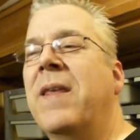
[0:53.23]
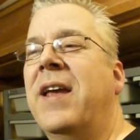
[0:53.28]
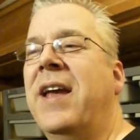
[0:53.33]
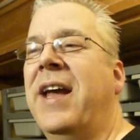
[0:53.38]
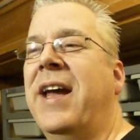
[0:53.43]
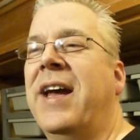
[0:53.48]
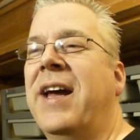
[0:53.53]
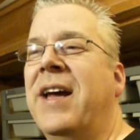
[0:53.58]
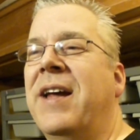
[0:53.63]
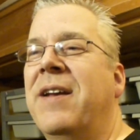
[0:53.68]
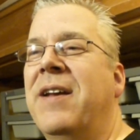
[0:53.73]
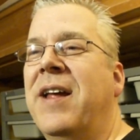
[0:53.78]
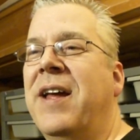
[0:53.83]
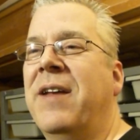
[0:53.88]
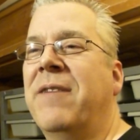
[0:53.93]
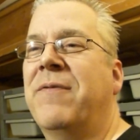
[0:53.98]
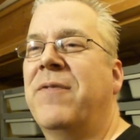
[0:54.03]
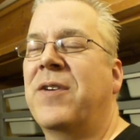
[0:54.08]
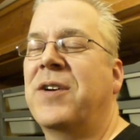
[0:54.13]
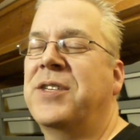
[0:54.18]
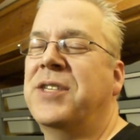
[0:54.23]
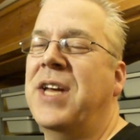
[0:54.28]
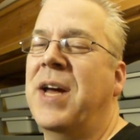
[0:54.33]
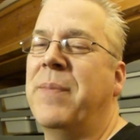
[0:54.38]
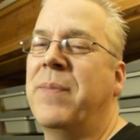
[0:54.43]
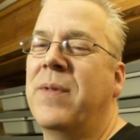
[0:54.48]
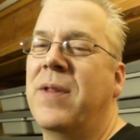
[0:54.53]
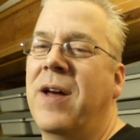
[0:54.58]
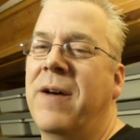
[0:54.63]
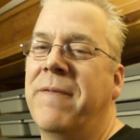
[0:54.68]
And for
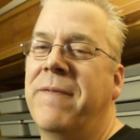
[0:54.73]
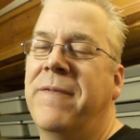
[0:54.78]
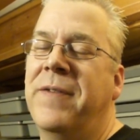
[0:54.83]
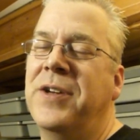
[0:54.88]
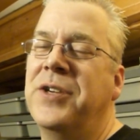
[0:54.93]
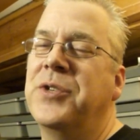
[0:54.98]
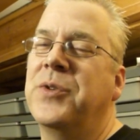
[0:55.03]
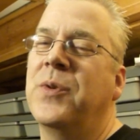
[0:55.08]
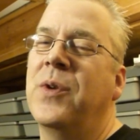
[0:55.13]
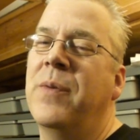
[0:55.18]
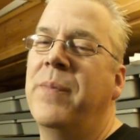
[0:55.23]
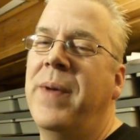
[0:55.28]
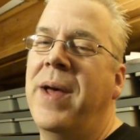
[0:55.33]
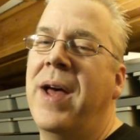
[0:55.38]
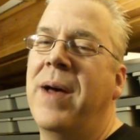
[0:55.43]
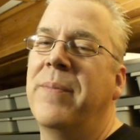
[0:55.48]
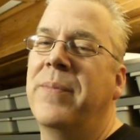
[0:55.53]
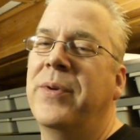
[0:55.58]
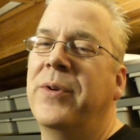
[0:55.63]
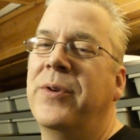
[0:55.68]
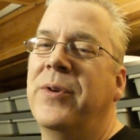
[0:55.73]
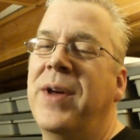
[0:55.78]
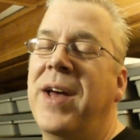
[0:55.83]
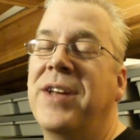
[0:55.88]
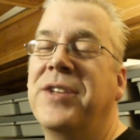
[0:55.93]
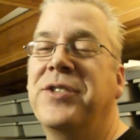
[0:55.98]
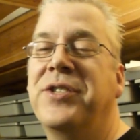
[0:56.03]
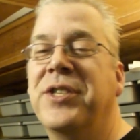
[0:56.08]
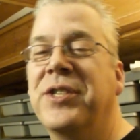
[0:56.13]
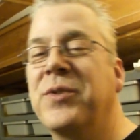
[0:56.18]
example, a visual bamboo
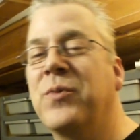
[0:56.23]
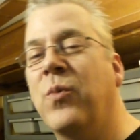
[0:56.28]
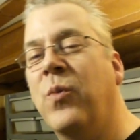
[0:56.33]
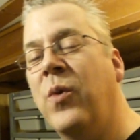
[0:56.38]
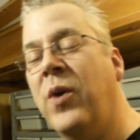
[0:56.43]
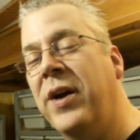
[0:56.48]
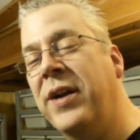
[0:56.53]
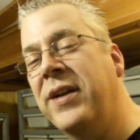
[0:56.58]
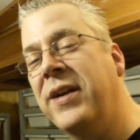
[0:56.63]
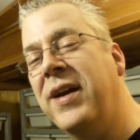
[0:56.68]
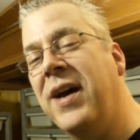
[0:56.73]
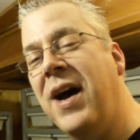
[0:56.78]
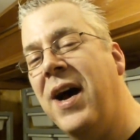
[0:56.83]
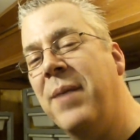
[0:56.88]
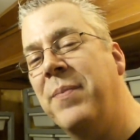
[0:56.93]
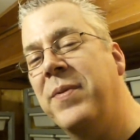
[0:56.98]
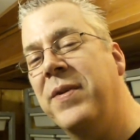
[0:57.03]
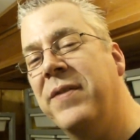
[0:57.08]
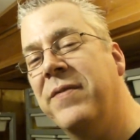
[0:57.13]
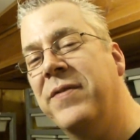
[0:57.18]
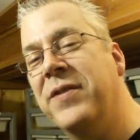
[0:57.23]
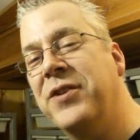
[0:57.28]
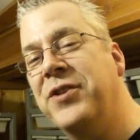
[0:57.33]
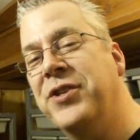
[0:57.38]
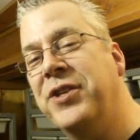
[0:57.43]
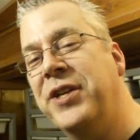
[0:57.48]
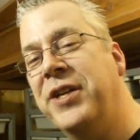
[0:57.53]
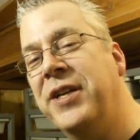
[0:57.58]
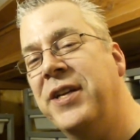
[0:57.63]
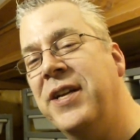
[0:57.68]
has just one copy of the
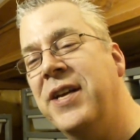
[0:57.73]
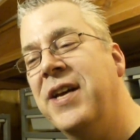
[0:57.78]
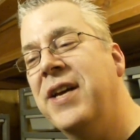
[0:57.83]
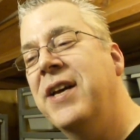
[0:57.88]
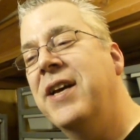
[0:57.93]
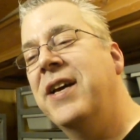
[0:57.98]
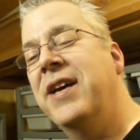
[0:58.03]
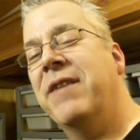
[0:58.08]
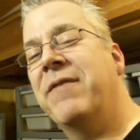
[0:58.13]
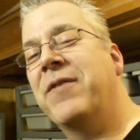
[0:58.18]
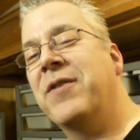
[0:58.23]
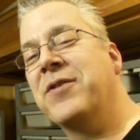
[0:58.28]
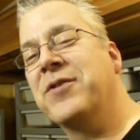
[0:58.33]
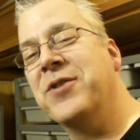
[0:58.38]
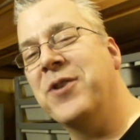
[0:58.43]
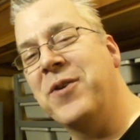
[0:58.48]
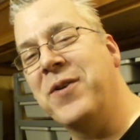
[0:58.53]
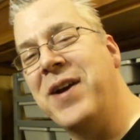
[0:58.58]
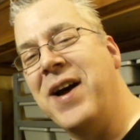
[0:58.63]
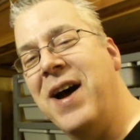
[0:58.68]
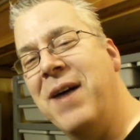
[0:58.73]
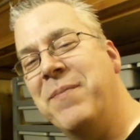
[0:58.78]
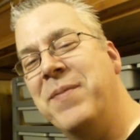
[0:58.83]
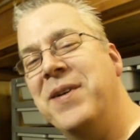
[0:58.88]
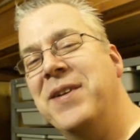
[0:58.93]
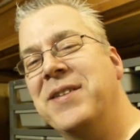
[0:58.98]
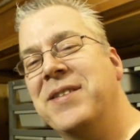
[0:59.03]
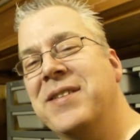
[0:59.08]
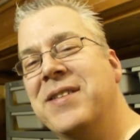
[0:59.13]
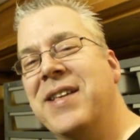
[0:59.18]
gene. If there's no
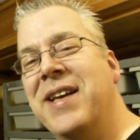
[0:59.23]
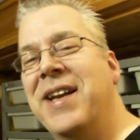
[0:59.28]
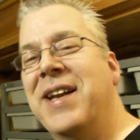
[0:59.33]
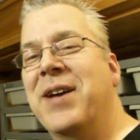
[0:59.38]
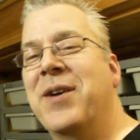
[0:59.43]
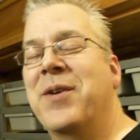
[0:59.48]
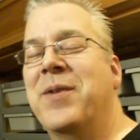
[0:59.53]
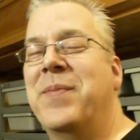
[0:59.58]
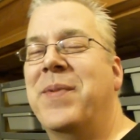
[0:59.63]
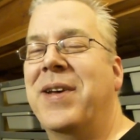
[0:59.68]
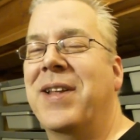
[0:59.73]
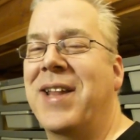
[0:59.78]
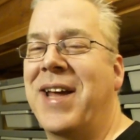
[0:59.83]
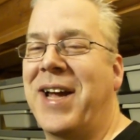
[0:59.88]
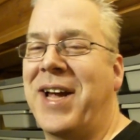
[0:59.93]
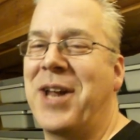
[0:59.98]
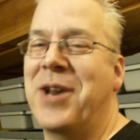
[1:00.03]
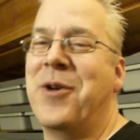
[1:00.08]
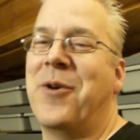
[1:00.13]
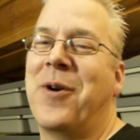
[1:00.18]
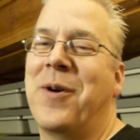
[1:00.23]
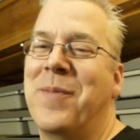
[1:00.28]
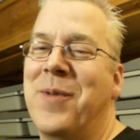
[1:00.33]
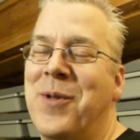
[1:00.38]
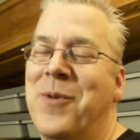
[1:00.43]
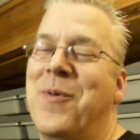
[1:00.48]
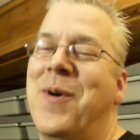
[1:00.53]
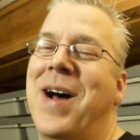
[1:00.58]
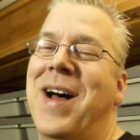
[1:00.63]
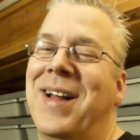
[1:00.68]
copies, then it would be like a
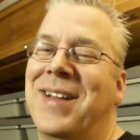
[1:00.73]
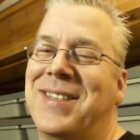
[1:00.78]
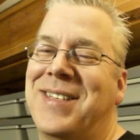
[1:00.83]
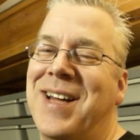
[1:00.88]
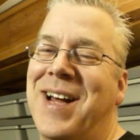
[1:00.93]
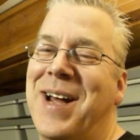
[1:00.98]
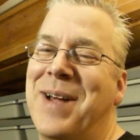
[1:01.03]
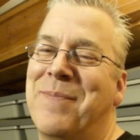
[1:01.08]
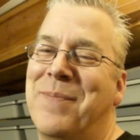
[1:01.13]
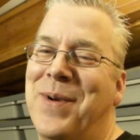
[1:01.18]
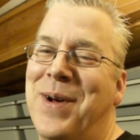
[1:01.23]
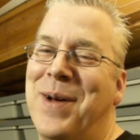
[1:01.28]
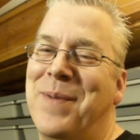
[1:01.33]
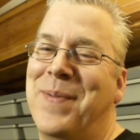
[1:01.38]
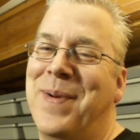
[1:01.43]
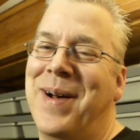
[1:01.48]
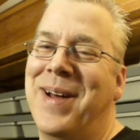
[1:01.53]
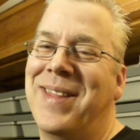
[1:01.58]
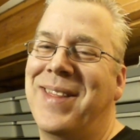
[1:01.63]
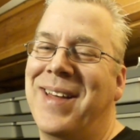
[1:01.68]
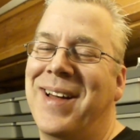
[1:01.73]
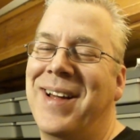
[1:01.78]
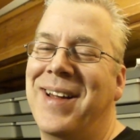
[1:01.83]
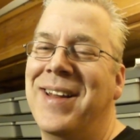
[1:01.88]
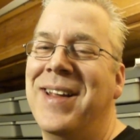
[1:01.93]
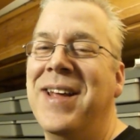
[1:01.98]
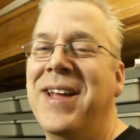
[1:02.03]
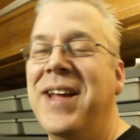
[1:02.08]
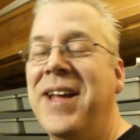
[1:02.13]
normal wild type ball python.